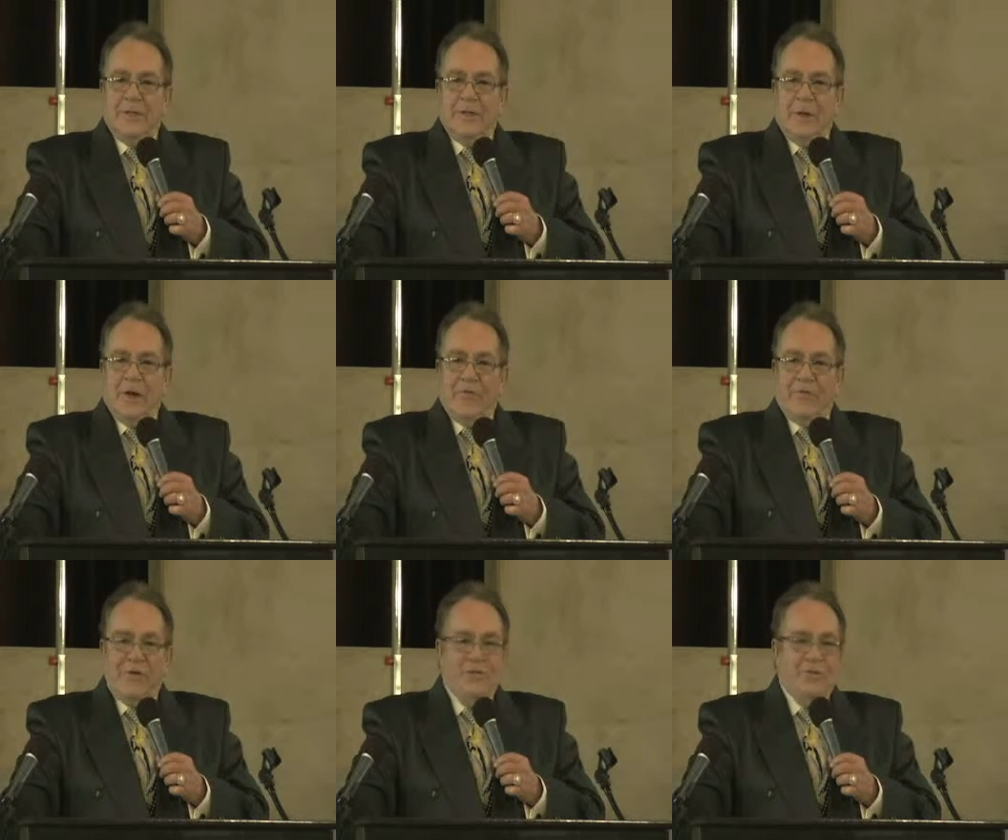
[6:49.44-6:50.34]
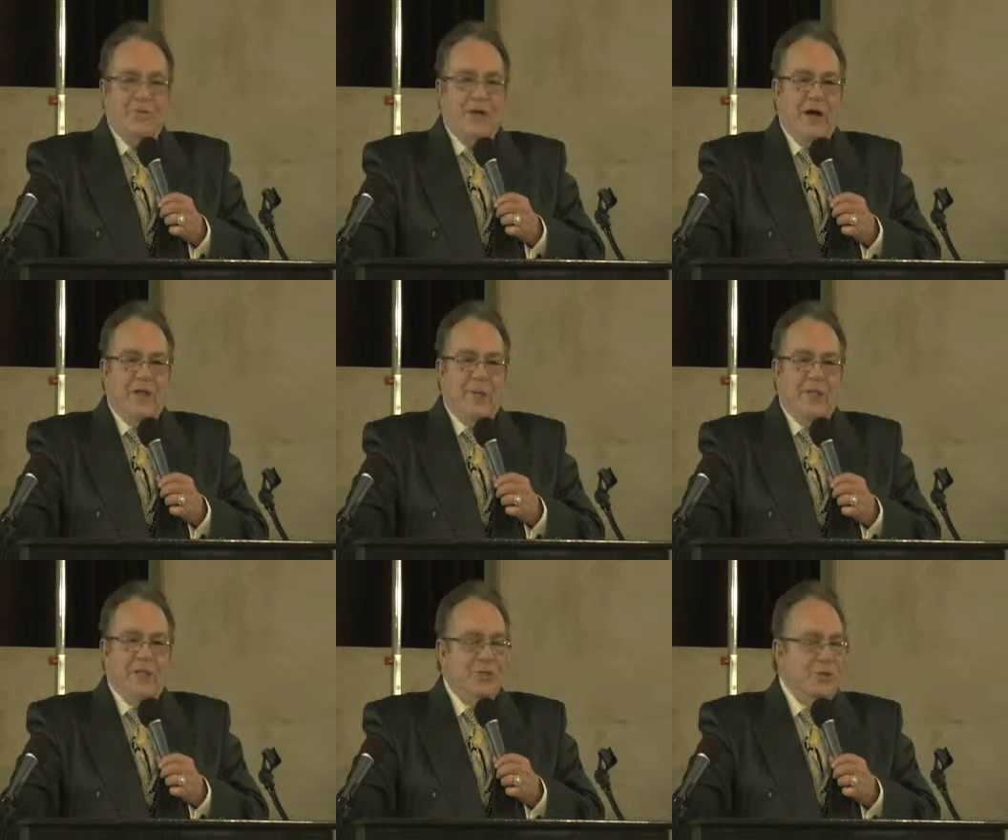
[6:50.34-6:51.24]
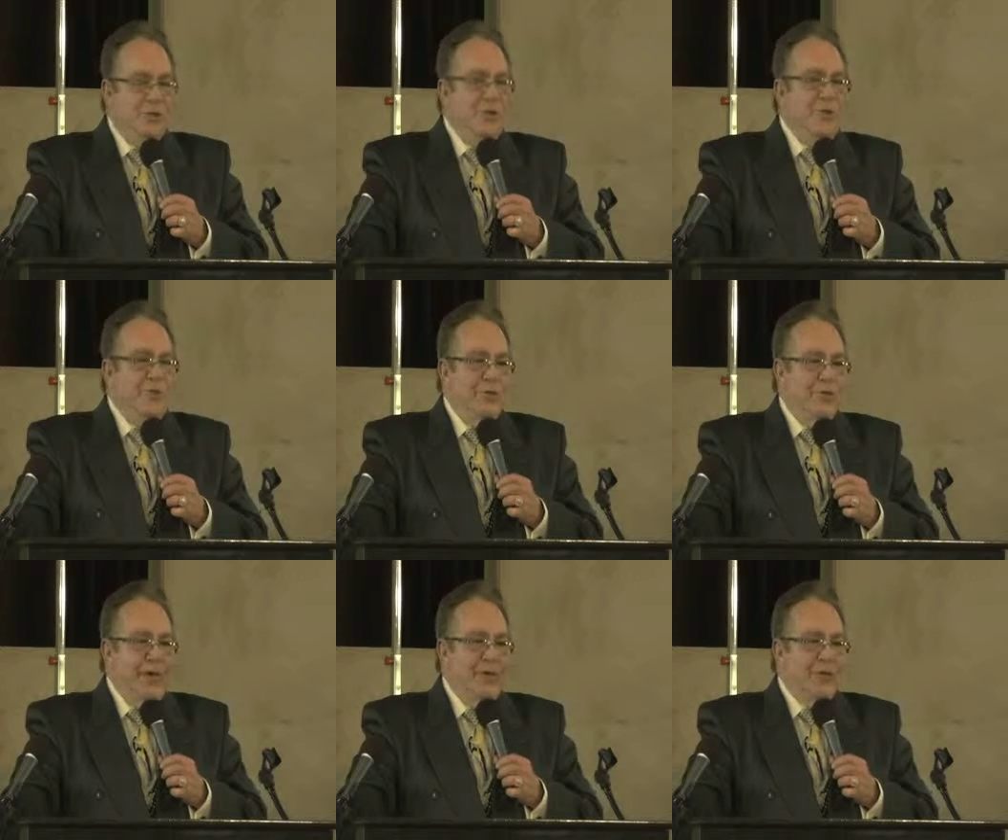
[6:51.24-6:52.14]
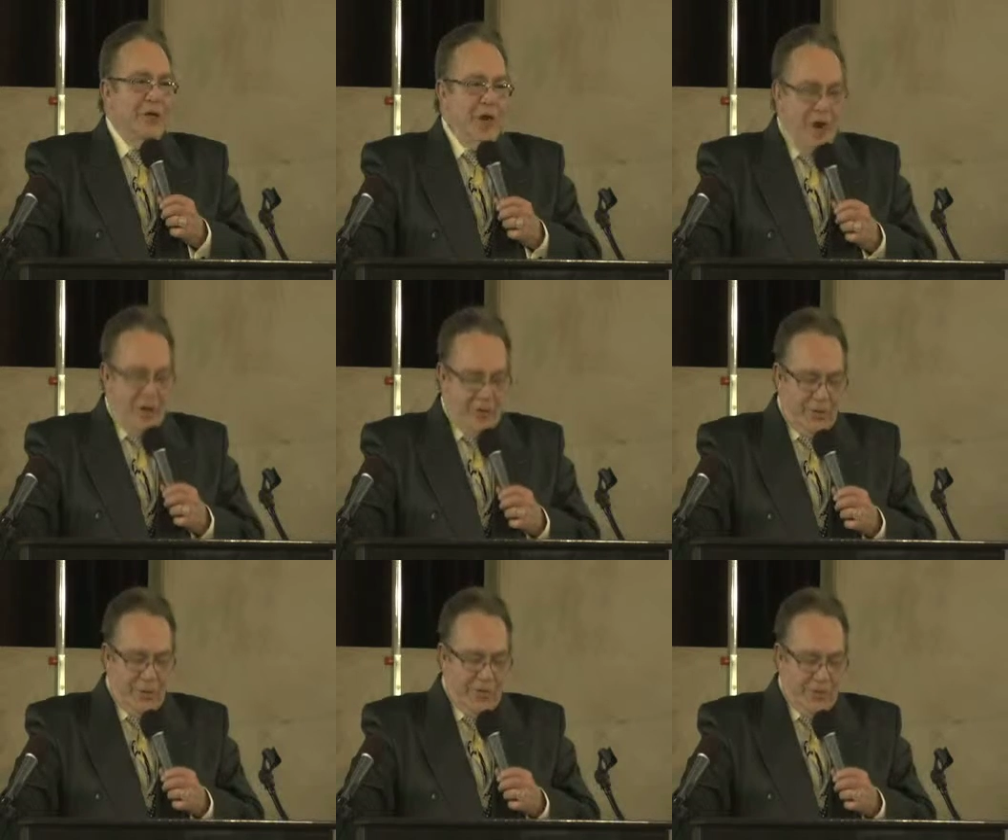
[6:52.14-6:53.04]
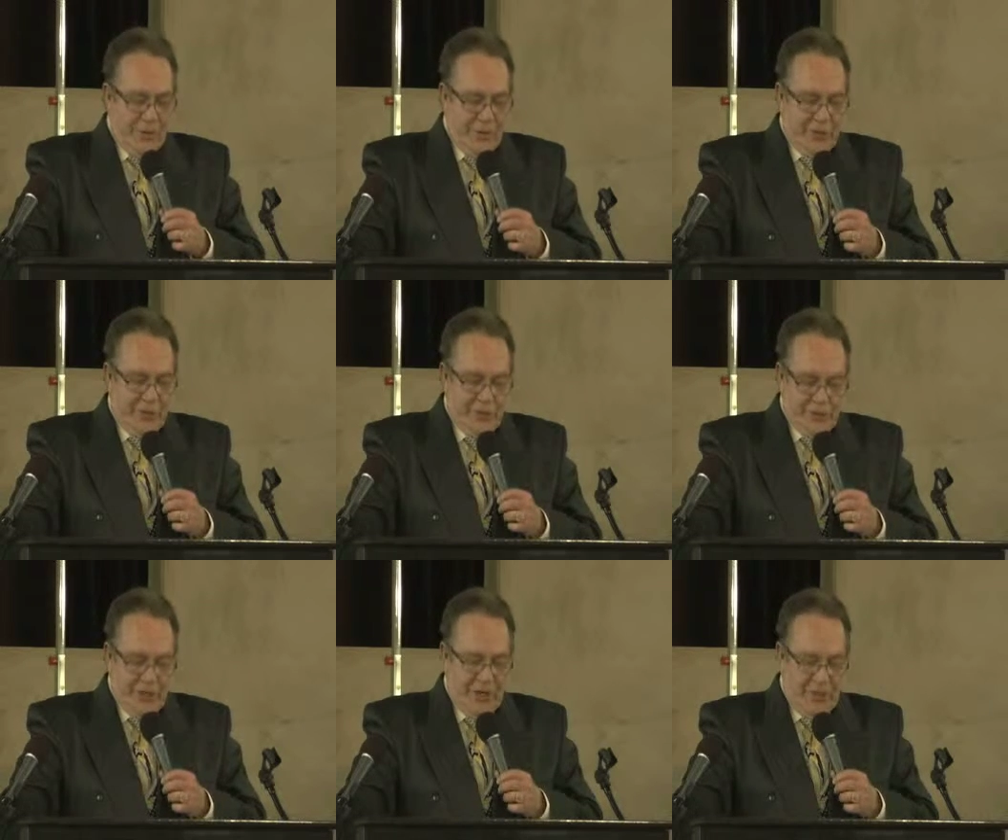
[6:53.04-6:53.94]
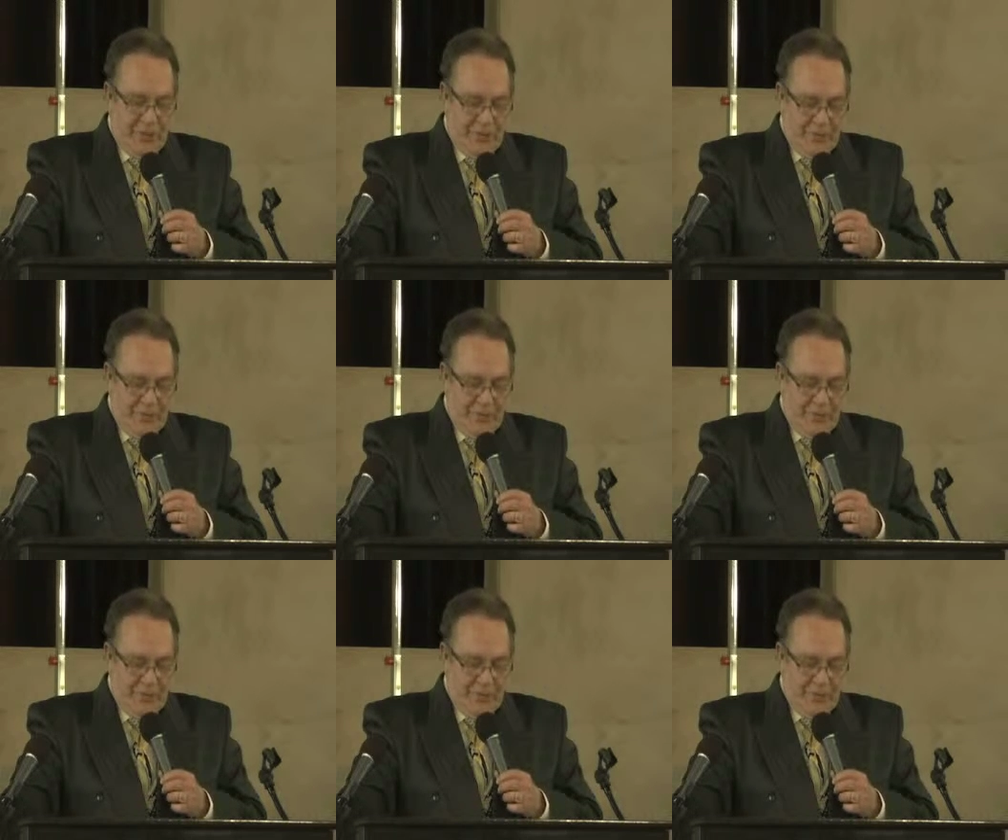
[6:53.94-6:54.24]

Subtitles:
Why not find a reason to look for the best and honor the best within yourself?